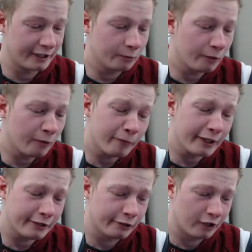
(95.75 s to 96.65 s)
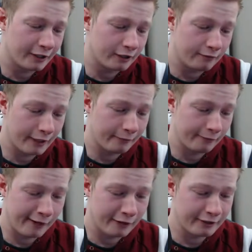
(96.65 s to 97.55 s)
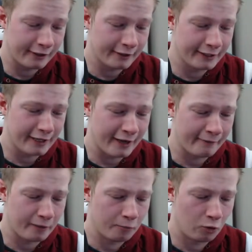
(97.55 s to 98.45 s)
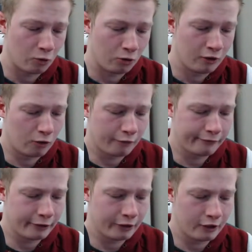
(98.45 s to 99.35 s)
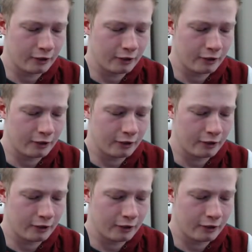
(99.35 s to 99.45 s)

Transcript: I, I, really do like this flavor actually. I need to have it more often.